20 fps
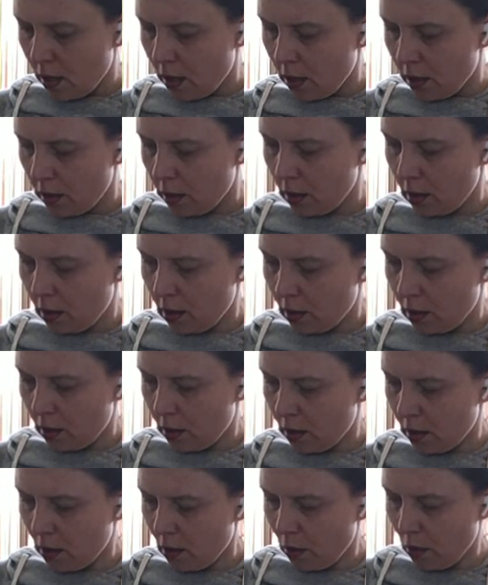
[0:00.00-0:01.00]

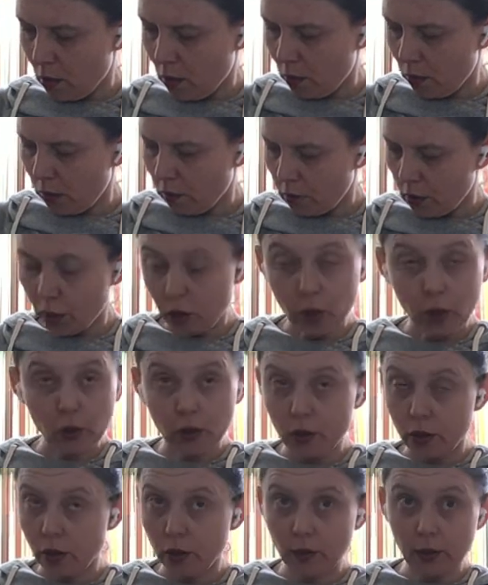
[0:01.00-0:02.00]
So
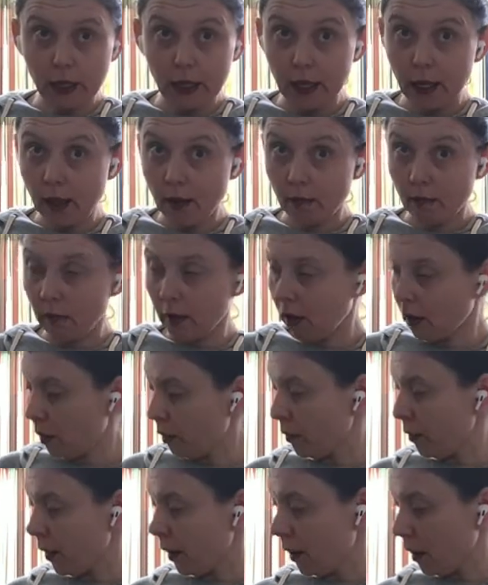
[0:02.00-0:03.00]
certainly get,
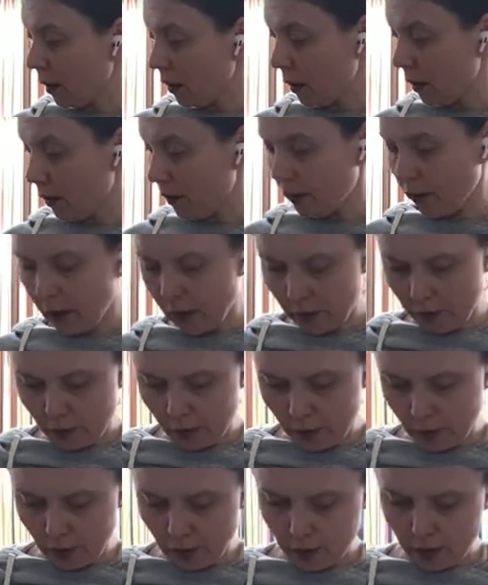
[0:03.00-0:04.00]
vanilla
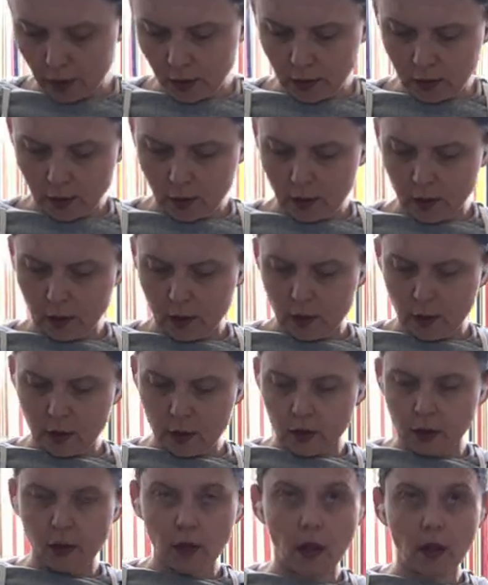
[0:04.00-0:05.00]
flavored
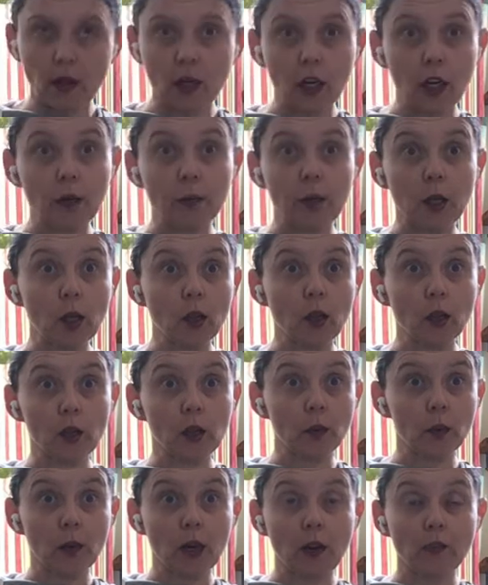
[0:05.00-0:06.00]
non-dairy milk
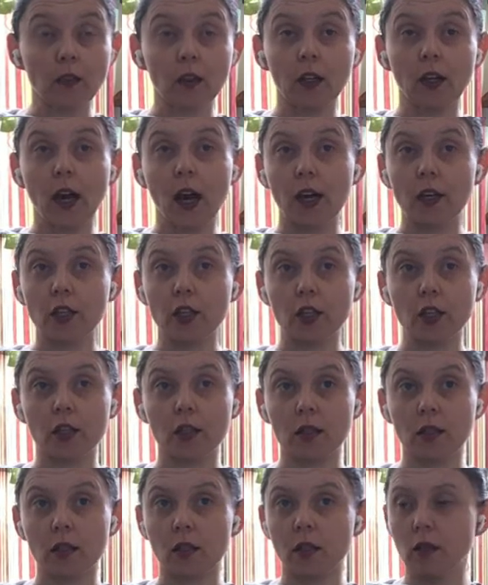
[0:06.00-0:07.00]
or whatever. I
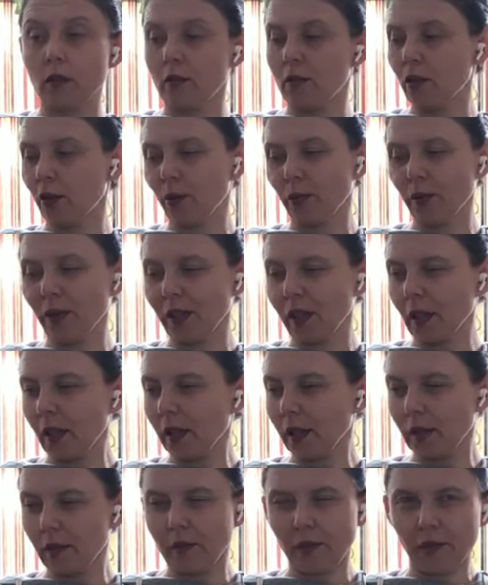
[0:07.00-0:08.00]
just don't really
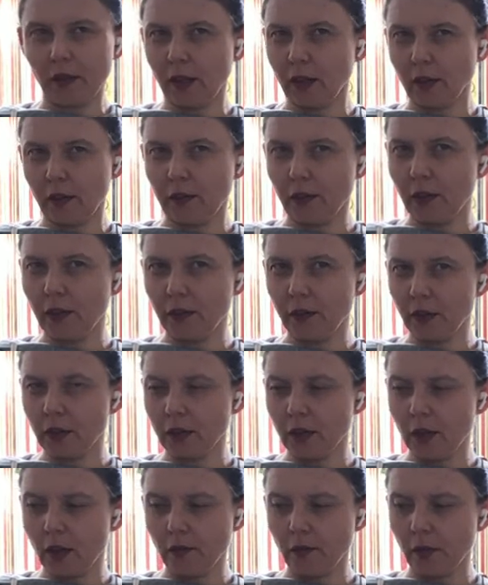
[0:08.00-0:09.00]
like the vanilla flavored
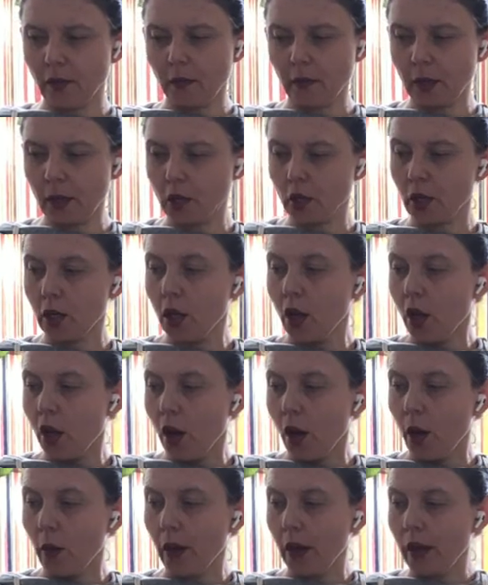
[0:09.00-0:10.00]
stuff very much.
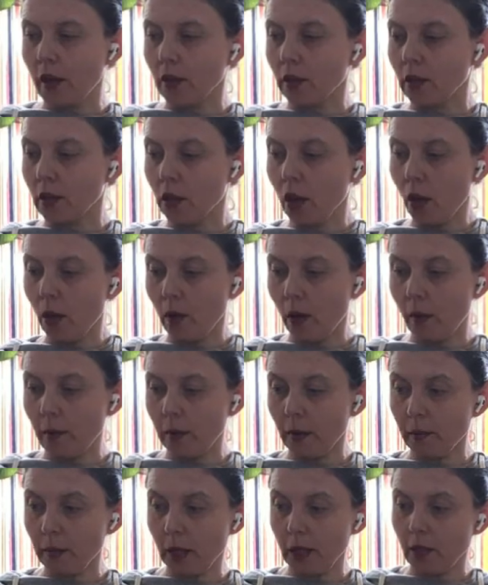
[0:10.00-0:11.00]
Okay, so I'm
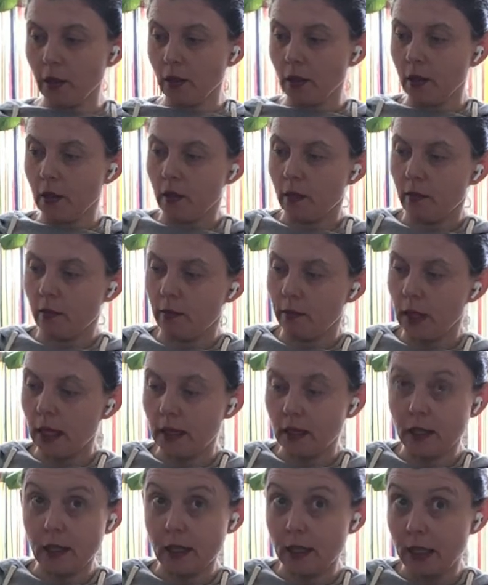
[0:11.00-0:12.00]
gonna
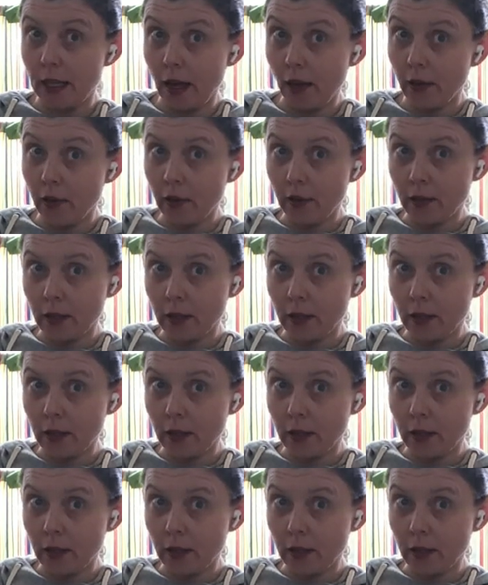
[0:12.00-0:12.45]
blend this together.